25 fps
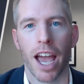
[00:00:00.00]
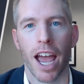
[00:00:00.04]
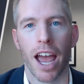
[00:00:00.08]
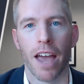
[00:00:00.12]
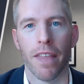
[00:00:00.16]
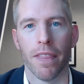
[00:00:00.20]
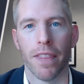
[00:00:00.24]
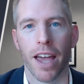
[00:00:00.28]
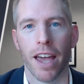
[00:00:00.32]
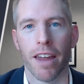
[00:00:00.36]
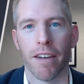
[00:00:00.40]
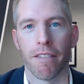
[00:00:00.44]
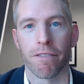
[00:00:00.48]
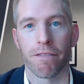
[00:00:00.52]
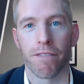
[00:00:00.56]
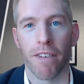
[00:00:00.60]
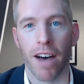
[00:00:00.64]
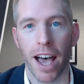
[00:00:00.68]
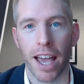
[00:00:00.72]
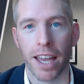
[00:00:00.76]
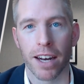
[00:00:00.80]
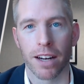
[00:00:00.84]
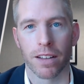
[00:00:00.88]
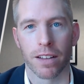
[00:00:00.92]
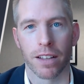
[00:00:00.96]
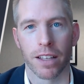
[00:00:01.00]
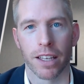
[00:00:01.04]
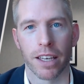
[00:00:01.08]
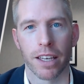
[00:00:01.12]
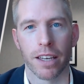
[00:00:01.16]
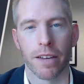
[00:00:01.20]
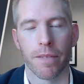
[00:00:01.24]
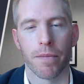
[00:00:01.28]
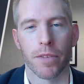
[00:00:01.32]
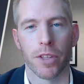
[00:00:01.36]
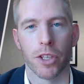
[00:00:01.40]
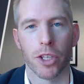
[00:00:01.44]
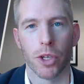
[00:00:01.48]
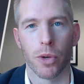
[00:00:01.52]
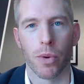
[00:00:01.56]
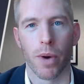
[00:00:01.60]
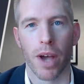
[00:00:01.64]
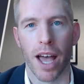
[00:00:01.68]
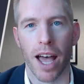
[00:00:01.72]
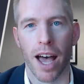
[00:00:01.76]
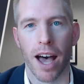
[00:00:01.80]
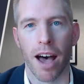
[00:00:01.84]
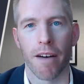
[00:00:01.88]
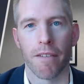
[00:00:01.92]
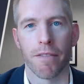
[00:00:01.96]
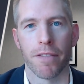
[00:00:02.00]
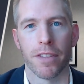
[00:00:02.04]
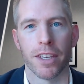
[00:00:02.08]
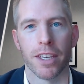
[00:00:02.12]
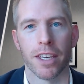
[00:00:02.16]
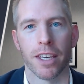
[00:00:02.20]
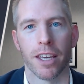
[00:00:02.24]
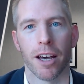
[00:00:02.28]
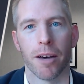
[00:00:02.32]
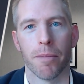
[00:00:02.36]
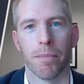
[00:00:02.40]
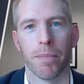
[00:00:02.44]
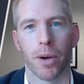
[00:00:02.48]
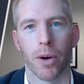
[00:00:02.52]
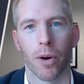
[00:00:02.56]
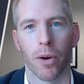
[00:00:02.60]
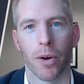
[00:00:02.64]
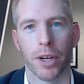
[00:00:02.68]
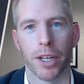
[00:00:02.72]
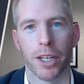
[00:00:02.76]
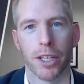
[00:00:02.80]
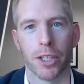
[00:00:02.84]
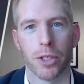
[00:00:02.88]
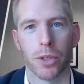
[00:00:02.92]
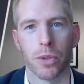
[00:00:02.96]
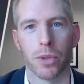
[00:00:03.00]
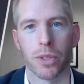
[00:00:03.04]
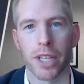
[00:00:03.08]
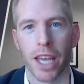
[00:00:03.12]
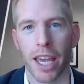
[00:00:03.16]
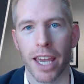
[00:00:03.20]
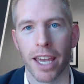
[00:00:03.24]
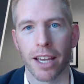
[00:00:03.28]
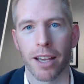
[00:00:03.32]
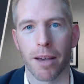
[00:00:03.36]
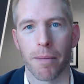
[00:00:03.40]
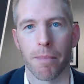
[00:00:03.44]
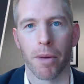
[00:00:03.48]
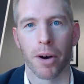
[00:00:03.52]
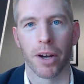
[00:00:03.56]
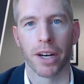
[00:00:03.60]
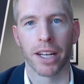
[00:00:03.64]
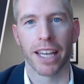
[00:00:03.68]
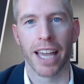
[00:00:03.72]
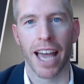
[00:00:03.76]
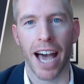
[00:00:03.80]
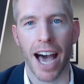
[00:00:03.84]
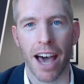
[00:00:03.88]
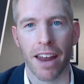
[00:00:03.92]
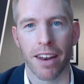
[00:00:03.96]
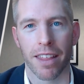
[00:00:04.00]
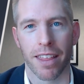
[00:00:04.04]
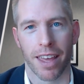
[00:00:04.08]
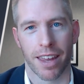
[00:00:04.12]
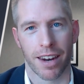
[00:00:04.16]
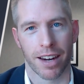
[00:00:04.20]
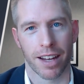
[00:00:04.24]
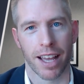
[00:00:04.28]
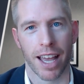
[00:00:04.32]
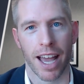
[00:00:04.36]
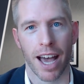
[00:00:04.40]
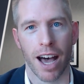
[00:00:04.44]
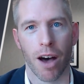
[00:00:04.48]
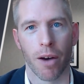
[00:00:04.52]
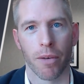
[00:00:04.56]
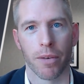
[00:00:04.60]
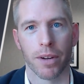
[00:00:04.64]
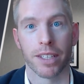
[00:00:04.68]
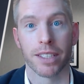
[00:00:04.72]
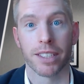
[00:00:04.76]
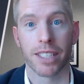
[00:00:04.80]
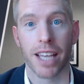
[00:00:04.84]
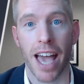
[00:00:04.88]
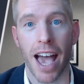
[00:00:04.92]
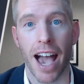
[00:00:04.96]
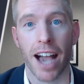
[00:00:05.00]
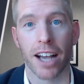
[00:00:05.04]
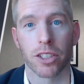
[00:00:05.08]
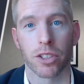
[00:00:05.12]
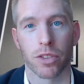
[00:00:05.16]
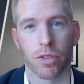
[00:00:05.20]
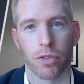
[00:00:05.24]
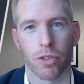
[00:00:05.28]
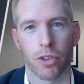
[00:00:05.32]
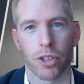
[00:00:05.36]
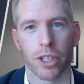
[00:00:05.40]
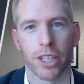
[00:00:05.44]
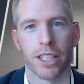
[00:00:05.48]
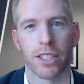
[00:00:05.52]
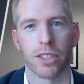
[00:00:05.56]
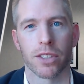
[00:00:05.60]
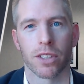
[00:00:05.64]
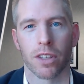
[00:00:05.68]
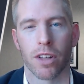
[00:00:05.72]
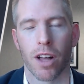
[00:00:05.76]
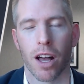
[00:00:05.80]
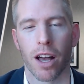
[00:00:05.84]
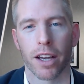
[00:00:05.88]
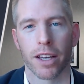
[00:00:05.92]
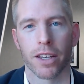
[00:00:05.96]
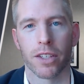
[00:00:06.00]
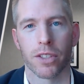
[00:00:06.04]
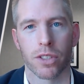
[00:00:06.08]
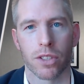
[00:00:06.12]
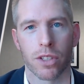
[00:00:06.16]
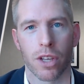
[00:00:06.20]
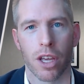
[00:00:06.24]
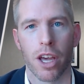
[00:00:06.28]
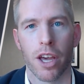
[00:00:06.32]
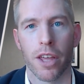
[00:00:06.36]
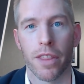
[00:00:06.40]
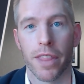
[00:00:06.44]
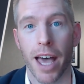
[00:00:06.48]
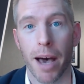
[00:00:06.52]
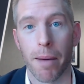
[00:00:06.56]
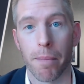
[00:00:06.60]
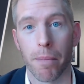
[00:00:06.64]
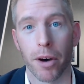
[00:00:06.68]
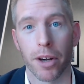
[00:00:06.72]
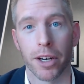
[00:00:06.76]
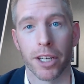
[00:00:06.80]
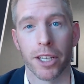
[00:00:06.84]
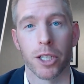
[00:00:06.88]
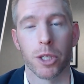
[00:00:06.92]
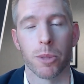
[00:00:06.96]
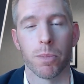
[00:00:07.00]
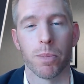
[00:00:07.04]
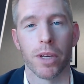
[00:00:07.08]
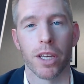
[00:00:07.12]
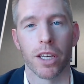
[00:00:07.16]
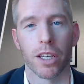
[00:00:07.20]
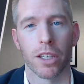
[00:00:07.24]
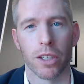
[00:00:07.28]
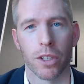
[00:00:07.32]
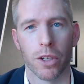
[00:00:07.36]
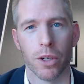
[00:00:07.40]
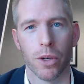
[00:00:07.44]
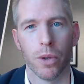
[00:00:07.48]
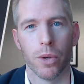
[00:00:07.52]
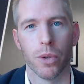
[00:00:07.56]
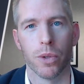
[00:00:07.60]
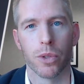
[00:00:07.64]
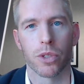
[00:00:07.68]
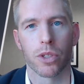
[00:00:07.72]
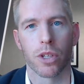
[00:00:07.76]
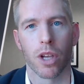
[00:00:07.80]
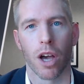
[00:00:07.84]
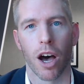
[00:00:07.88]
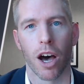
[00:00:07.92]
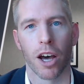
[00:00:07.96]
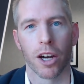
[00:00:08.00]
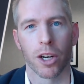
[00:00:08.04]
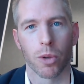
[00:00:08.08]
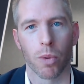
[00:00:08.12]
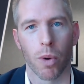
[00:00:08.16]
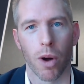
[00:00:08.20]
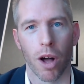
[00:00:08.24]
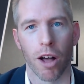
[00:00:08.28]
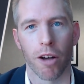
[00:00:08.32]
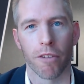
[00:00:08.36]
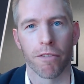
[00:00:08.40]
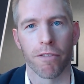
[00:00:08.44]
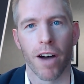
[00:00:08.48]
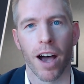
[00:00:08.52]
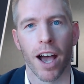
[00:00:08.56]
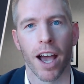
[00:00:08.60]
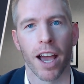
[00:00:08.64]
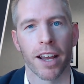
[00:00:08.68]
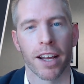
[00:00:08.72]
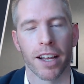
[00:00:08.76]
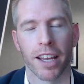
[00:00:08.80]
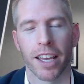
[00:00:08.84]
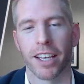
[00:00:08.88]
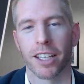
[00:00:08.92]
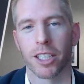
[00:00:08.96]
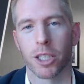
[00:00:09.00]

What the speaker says: And then finally, you have the ability to take money out of that account tax-free as long as that money is being used on qualifying